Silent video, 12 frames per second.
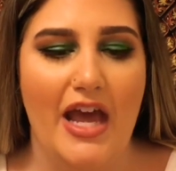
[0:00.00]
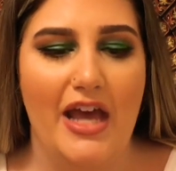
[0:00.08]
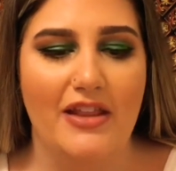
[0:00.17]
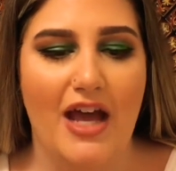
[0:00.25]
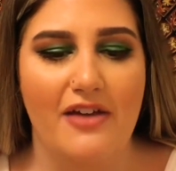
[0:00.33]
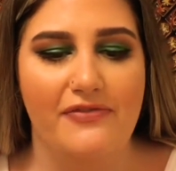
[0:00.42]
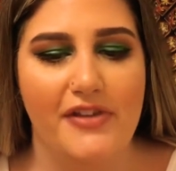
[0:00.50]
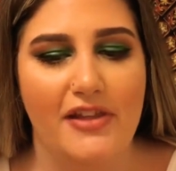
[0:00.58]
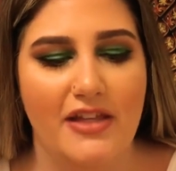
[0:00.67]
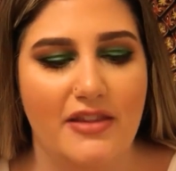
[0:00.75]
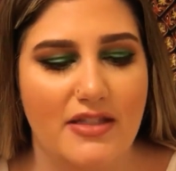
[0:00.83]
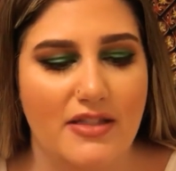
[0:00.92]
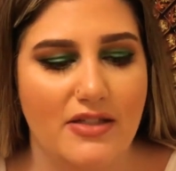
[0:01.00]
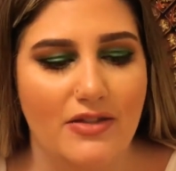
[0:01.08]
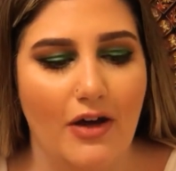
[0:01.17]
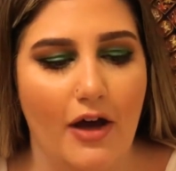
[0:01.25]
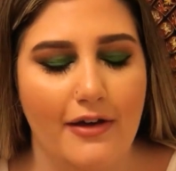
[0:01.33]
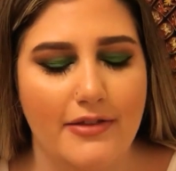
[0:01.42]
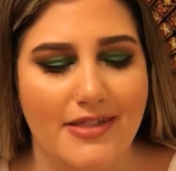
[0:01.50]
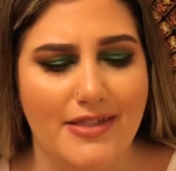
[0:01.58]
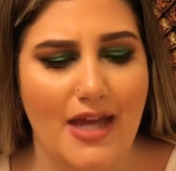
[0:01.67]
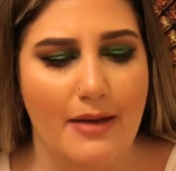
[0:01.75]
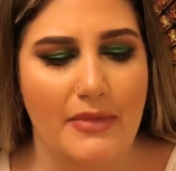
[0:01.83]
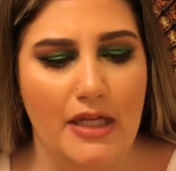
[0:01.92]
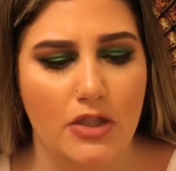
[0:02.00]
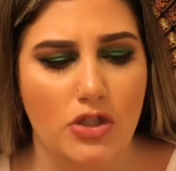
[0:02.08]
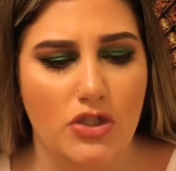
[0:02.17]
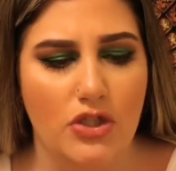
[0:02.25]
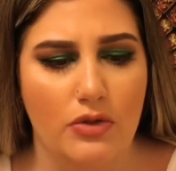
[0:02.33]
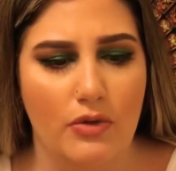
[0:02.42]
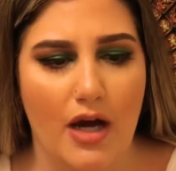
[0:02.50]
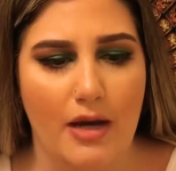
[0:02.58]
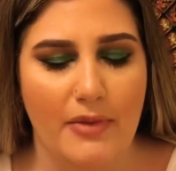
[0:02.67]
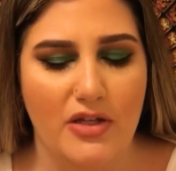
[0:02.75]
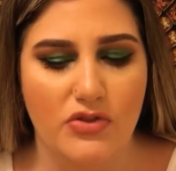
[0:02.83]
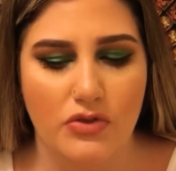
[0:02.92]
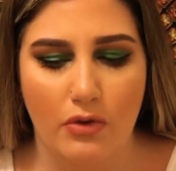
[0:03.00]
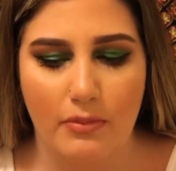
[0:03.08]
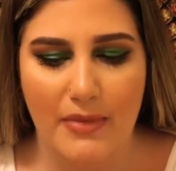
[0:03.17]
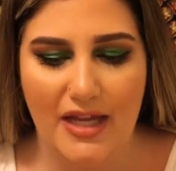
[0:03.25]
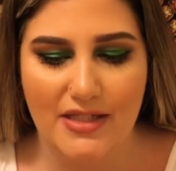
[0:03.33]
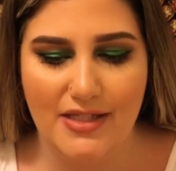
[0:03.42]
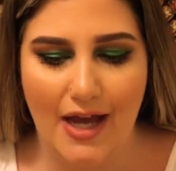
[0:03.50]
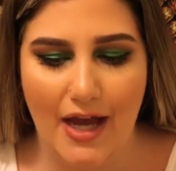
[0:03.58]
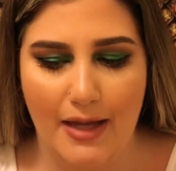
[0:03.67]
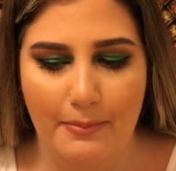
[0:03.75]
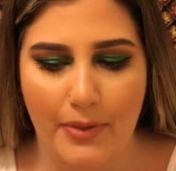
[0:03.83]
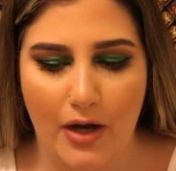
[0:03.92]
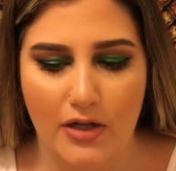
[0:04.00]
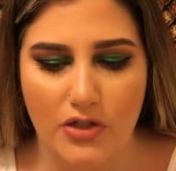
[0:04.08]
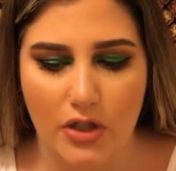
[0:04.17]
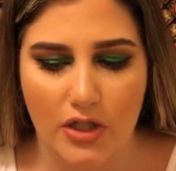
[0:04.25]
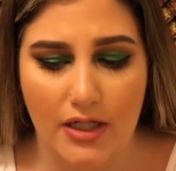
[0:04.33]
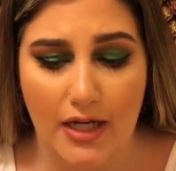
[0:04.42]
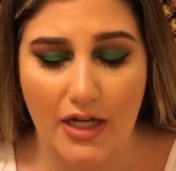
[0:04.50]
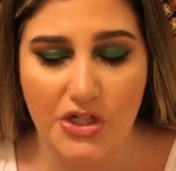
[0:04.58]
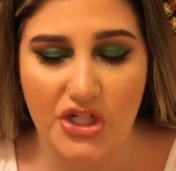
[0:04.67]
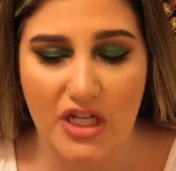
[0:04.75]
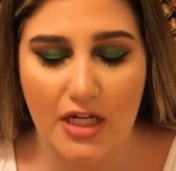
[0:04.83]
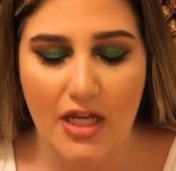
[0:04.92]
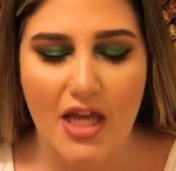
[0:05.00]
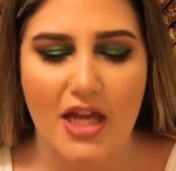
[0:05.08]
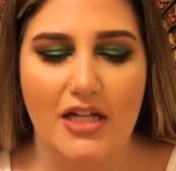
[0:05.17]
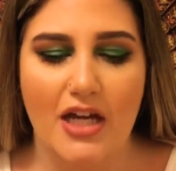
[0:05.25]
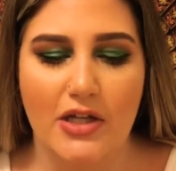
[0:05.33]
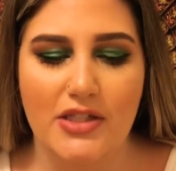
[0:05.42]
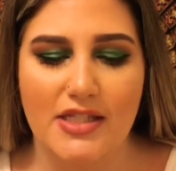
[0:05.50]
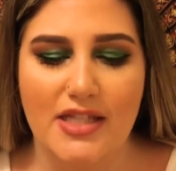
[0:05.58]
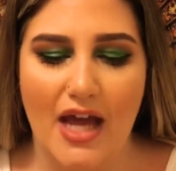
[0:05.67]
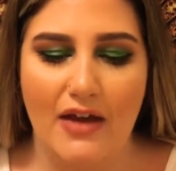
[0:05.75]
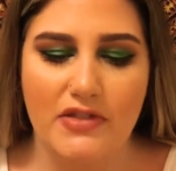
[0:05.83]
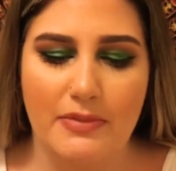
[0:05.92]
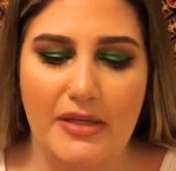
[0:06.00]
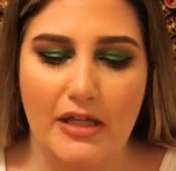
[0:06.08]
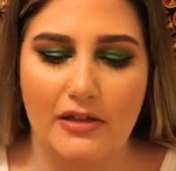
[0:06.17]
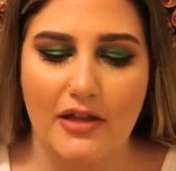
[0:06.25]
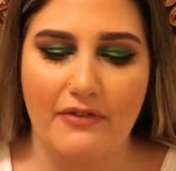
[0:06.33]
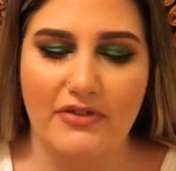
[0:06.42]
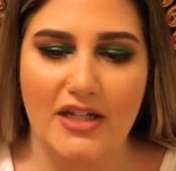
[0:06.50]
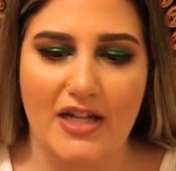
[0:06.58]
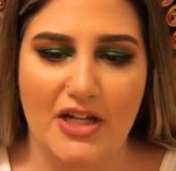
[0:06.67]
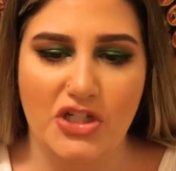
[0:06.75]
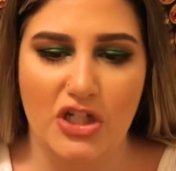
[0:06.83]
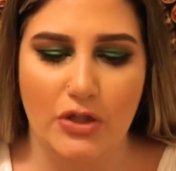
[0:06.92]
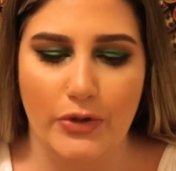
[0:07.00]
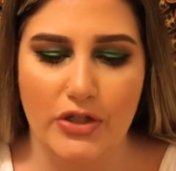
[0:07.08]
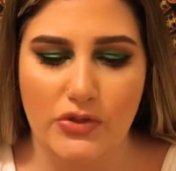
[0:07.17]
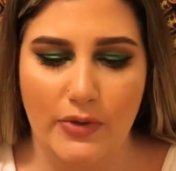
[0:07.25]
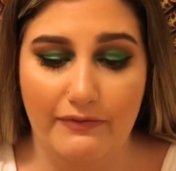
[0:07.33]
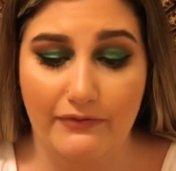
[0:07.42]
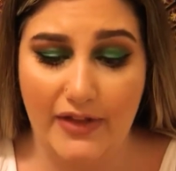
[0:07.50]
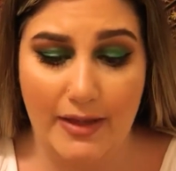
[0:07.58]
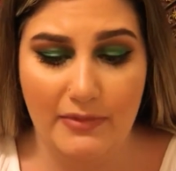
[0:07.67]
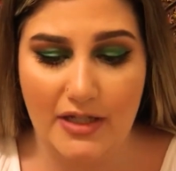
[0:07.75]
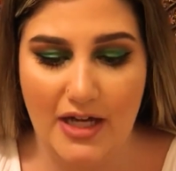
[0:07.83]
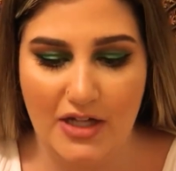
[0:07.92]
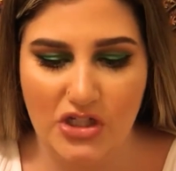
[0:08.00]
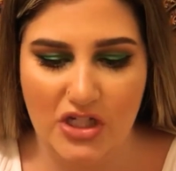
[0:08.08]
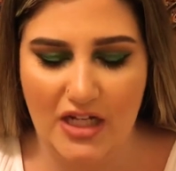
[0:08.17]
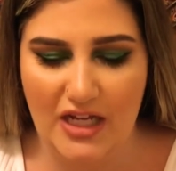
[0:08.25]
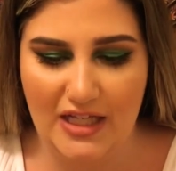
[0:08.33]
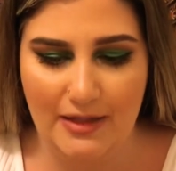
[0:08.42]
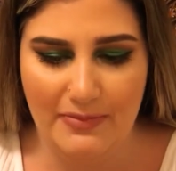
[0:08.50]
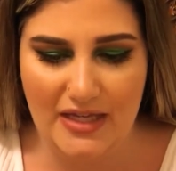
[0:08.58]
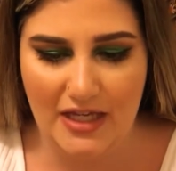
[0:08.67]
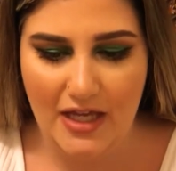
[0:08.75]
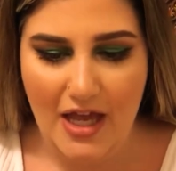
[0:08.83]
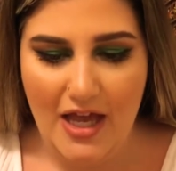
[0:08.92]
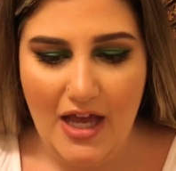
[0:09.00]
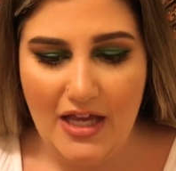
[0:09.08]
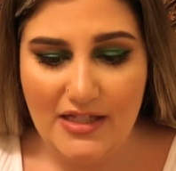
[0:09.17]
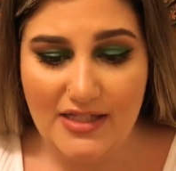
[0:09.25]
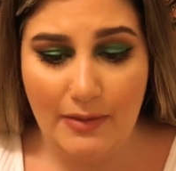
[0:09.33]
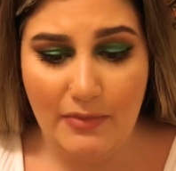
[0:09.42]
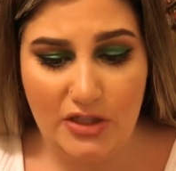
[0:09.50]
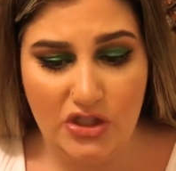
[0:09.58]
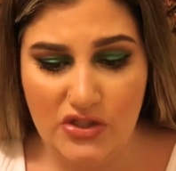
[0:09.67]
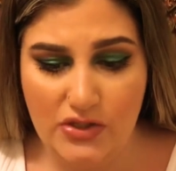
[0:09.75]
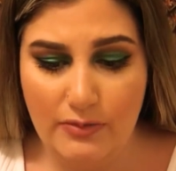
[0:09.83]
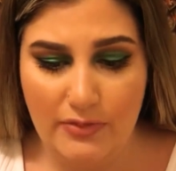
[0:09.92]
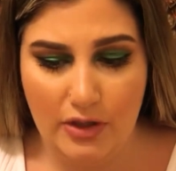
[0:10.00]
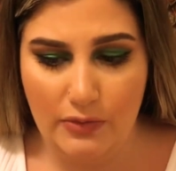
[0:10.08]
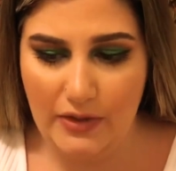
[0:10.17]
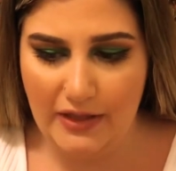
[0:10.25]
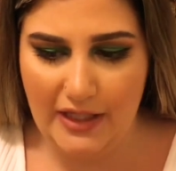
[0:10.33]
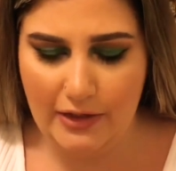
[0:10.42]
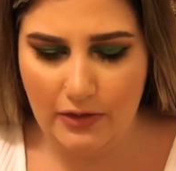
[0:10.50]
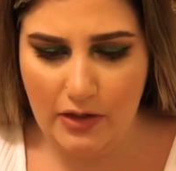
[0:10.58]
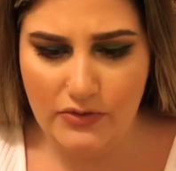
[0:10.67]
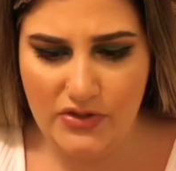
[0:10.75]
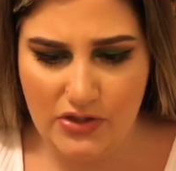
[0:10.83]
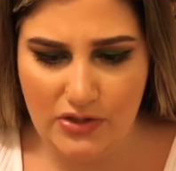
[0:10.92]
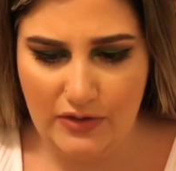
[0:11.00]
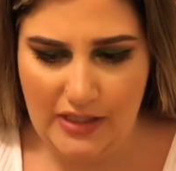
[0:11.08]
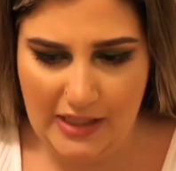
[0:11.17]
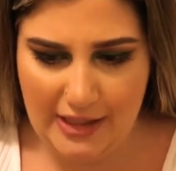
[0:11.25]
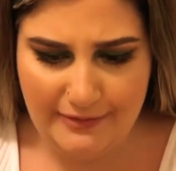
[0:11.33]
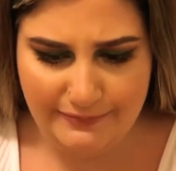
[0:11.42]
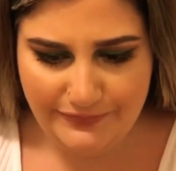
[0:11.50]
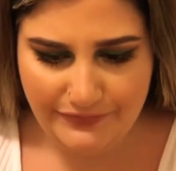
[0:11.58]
And I feel like this is all stemming to a soulmate tie, bond, or connection. Now, it doesn't have to be a love connection or a twin flame connection. It could be someone just whom you're really close to here.